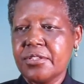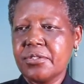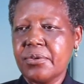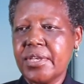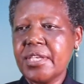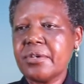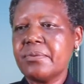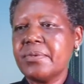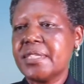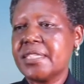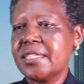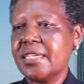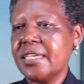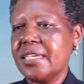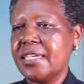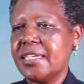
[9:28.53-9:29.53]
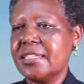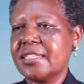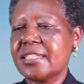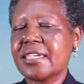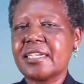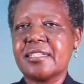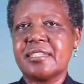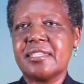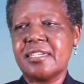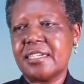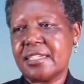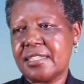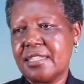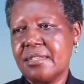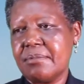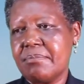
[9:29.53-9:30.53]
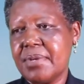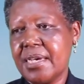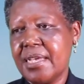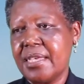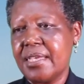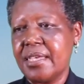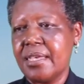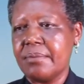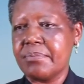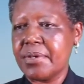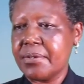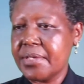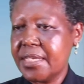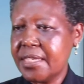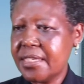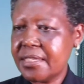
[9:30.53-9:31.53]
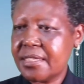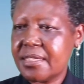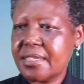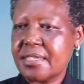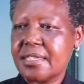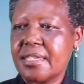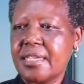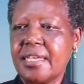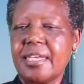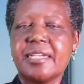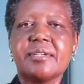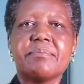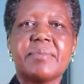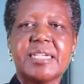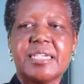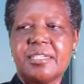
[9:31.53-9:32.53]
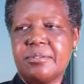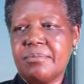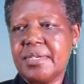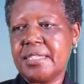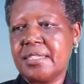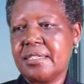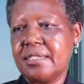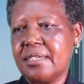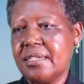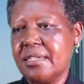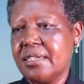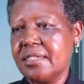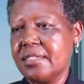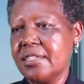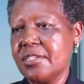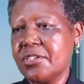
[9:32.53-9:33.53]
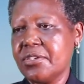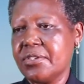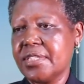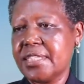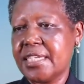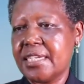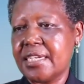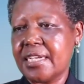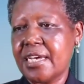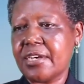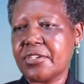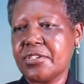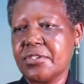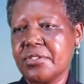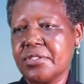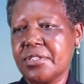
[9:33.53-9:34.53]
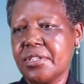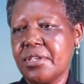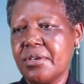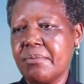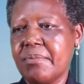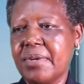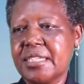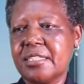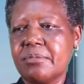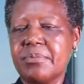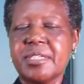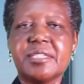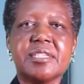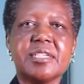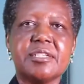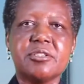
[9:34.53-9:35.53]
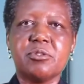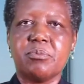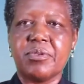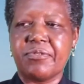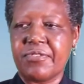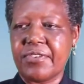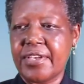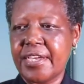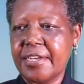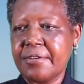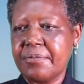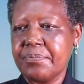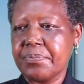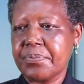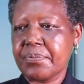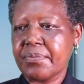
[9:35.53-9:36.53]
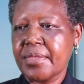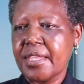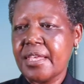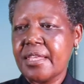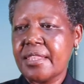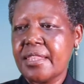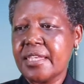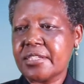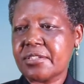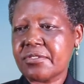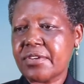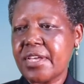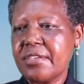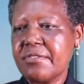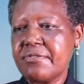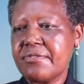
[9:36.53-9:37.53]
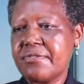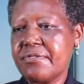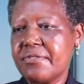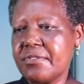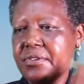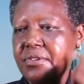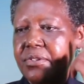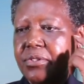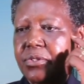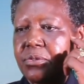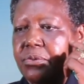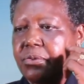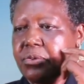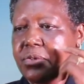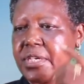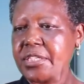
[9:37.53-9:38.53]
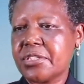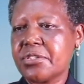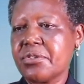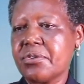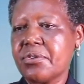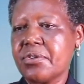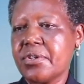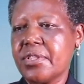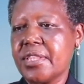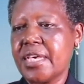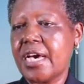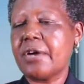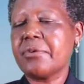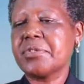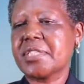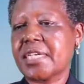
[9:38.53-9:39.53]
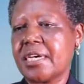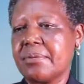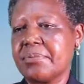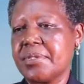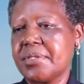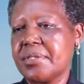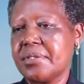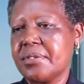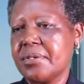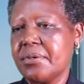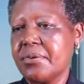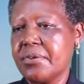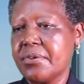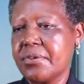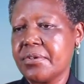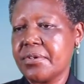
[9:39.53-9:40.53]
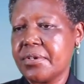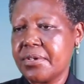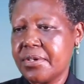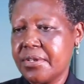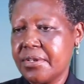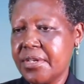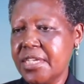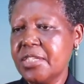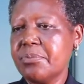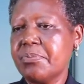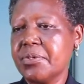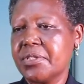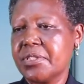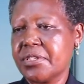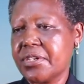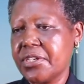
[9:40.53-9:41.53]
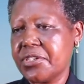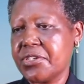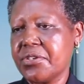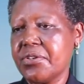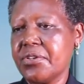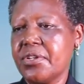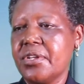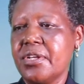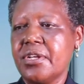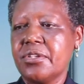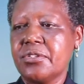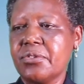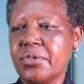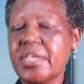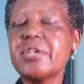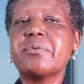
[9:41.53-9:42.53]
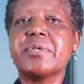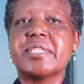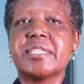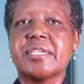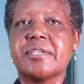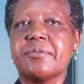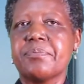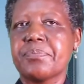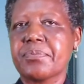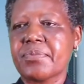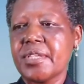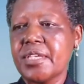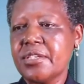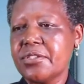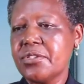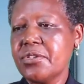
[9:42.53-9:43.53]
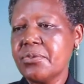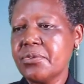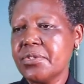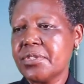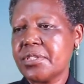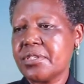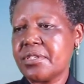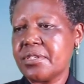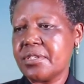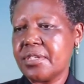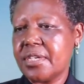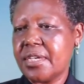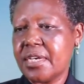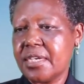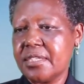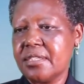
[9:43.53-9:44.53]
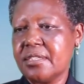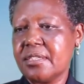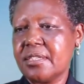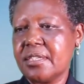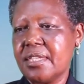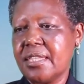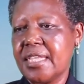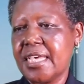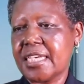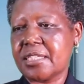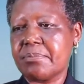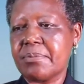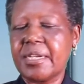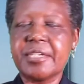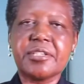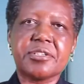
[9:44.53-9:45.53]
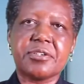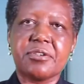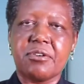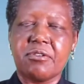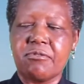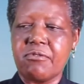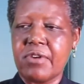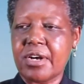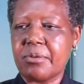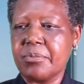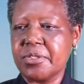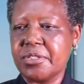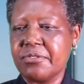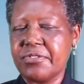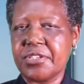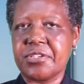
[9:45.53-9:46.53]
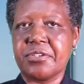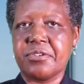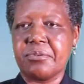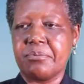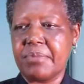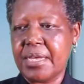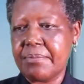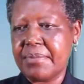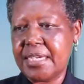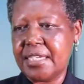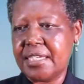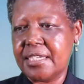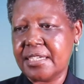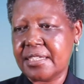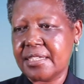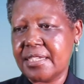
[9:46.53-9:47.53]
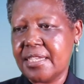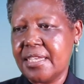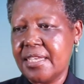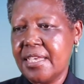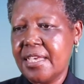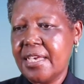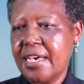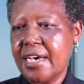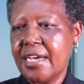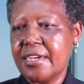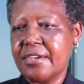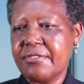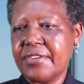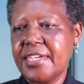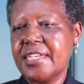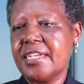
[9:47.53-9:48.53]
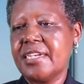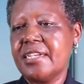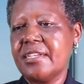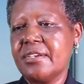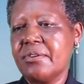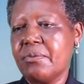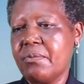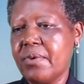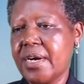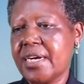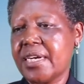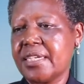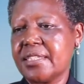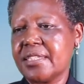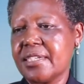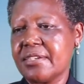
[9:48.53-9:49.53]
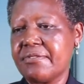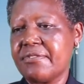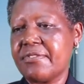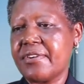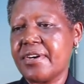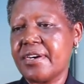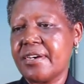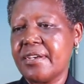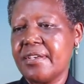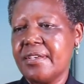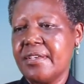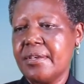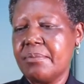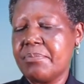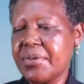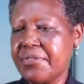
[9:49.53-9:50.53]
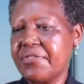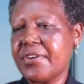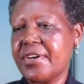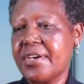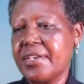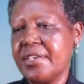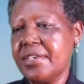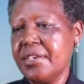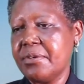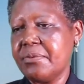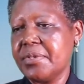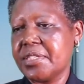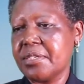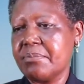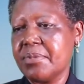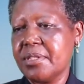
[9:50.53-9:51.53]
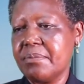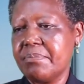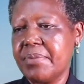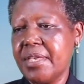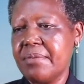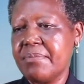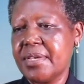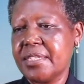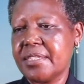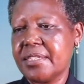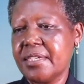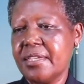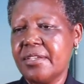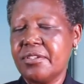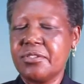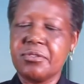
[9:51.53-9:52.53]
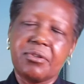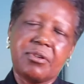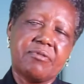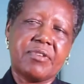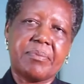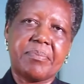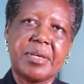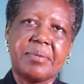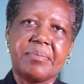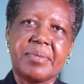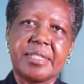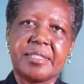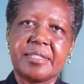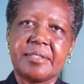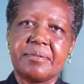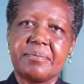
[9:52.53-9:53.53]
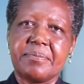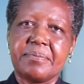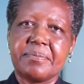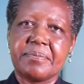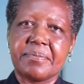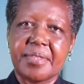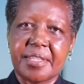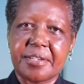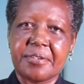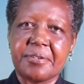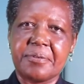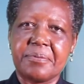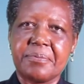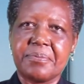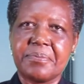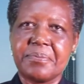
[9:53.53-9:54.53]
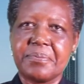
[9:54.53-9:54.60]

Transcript: So equity is taken seriously by employees and management. Decisions and actions must be seen to be fair. The strive to restore the outcomes or input ratio to equity is used as the explanation of work motivation by managers. And finally, workers prefer equitable payment to overpayment. Thank you.